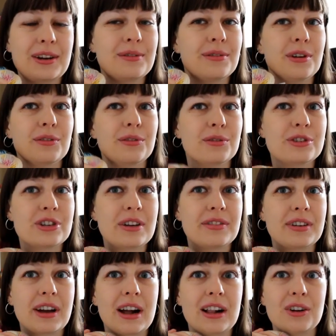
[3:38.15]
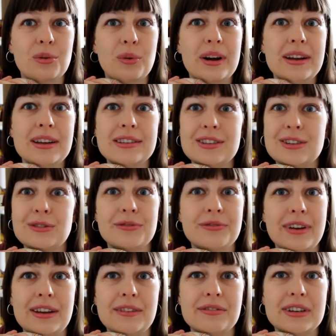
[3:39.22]
Wolff&Schafe colorway is your
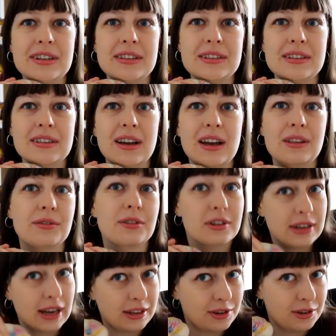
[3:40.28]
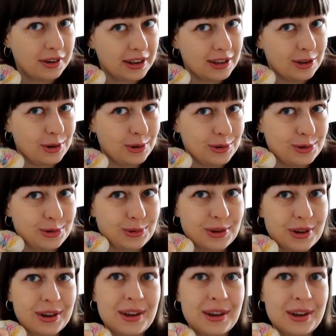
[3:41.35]
favorite, and for that you can use